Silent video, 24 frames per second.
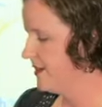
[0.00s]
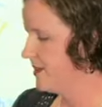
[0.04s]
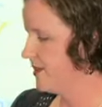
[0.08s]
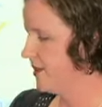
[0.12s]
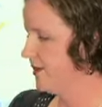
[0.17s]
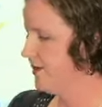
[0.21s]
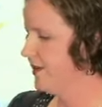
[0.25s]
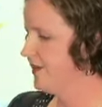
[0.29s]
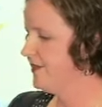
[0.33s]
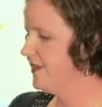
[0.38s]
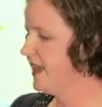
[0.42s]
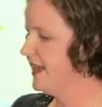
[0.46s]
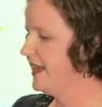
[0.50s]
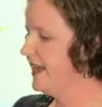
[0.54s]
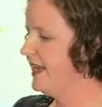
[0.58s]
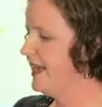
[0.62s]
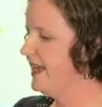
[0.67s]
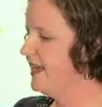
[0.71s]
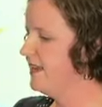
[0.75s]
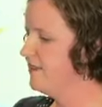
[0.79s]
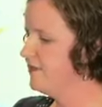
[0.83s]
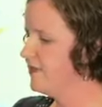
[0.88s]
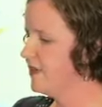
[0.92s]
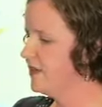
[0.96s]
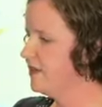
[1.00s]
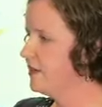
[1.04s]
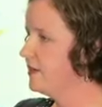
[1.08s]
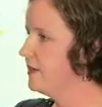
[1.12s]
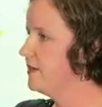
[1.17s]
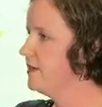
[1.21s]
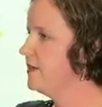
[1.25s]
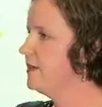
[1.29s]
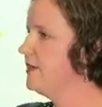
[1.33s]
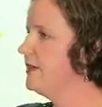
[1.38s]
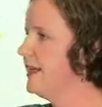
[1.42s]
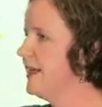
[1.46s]
So if they ever
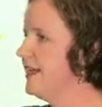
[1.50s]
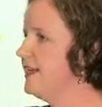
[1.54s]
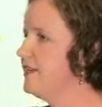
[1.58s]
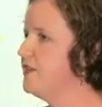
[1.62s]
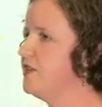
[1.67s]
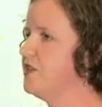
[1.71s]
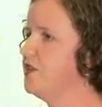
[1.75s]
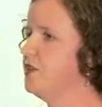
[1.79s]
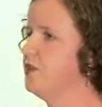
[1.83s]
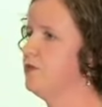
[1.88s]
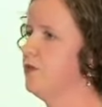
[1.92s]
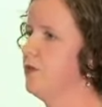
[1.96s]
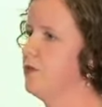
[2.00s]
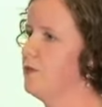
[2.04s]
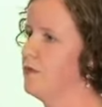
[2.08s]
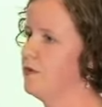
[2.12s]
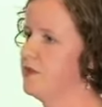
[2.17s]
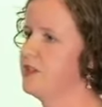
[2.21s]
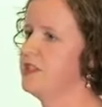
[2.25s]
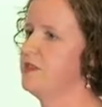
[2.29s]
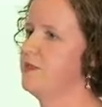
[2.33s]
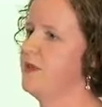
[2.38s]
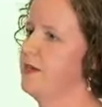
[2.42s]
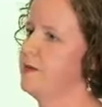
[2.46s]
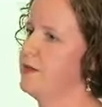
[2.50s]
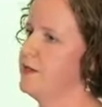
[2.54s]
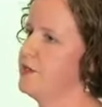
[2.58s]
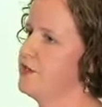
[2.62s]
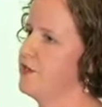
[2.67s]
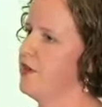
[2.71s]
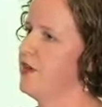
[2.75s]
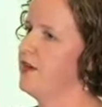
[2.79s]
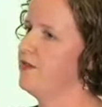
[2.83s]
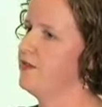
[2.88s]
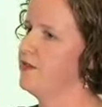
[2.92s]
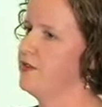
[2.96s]
need to or want to be able to
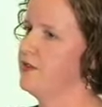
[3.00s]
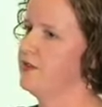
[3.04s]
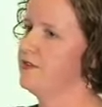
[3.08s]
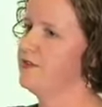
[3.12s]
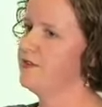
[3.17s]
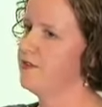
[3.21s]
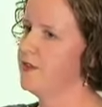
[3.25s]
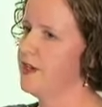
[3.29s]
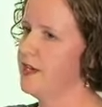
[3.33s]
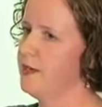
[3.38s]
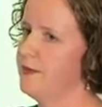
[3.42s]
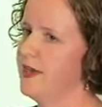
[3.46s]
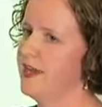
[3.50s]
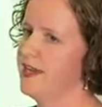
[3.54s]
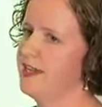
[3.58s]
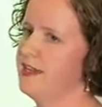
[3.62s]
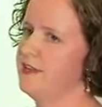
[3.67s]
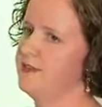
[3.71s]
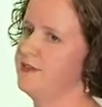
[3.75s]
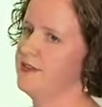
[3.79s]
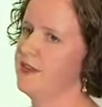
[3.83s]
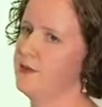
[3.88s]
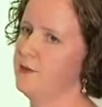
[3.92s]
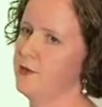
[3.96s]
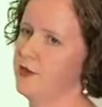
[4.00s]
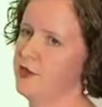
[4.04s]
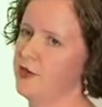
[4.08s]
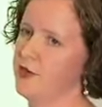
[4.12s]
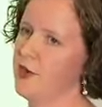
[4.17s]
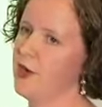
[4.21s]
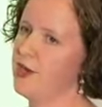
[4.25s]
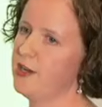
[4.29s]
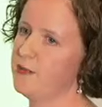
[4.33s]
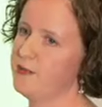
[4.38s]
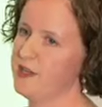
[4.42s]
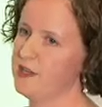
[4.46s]
drive on the freeway, if they want an
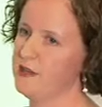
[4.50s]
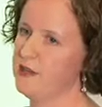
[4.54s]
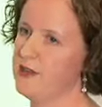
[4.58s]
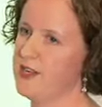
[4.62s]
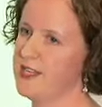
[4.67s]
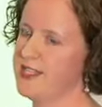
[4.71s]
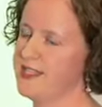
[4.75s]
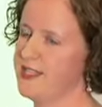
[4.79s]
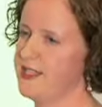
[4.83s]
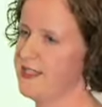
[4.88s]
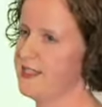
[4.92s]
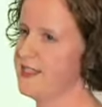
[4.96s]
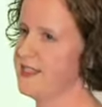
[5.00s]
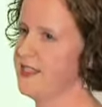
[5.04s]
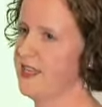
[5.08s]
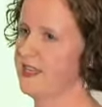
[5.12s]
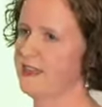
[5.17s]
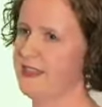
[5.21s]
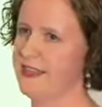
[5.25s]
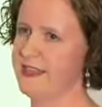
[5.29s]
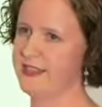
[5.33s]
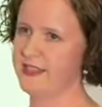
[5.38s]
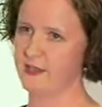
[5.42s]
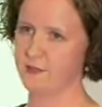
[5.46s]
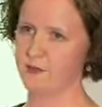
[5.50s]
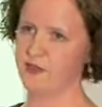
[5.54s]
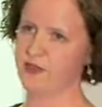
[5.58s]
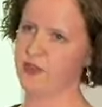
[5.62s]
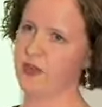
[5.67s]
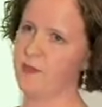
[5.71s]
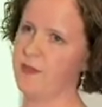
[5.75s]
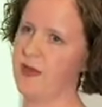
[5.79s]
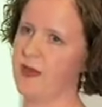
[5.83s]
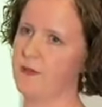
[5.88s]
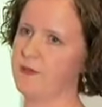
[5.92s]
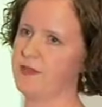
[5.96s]
open licence that lets them
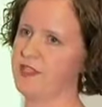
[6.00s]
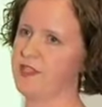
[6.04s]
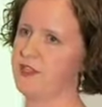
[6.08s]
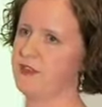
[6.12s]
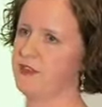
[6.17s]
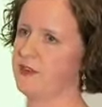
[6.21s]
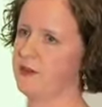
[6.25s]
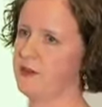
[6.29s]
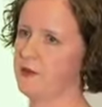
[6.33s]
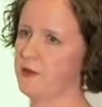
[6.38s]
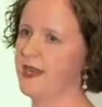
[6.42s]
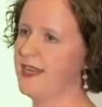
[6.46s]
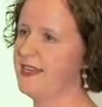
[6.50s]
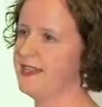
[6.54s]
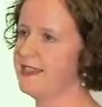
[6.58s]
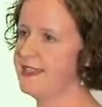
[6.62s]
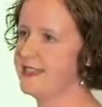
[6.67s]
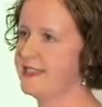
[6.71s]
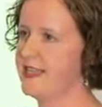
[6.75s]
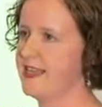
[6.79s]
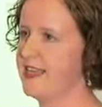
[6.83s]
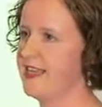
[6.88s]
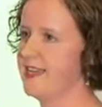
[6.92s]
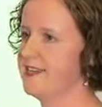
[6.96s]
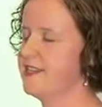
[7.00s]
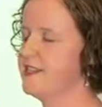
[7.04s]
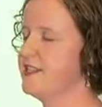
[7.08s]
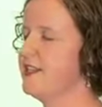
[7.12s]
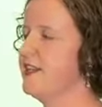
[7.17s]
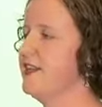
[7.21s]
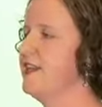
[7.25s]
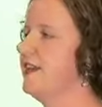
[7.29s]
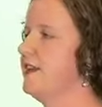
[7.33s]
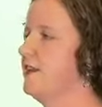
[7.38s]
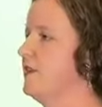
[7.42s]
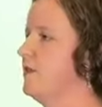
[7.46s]
trip up to Queensland,
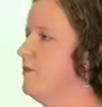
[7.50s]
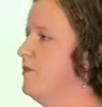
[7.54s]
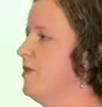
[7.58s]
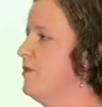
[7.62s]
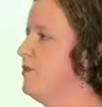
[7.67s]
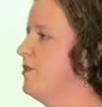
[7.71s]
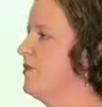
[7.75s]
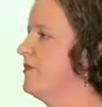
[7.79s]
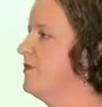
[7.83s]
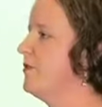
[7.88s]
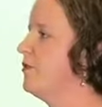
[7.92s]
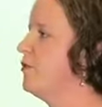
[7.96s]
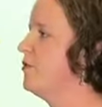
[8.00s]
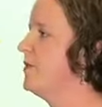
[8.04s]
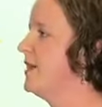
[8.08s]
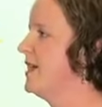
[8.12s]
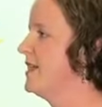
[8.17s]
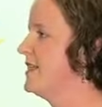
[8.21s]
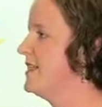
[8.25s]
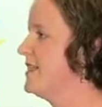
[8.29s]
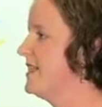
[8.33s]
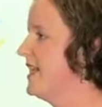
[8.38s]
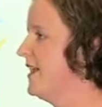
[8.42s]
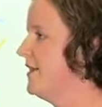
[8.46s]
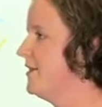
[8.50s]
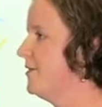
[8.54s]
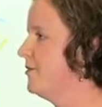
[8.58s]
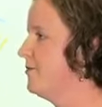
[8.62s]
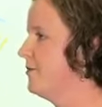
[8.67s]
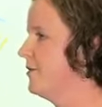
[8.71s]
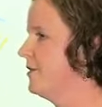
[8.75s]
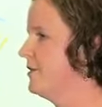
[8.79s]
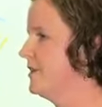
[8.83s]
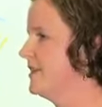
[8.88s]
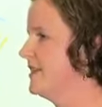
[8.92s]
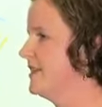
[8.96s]
then we perform our standard
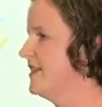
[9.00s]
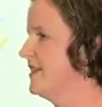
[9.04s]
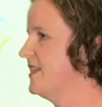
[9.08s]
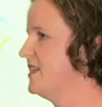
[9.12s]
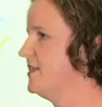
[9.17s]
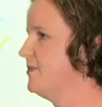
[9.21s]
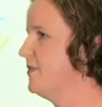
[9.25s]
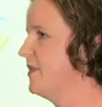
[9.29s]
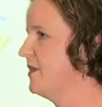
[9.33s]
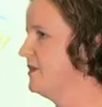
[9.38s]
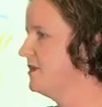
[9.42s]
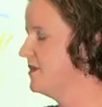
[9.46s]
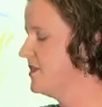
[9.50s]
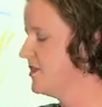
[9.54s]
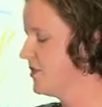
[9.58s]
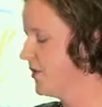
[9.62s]
route assessment.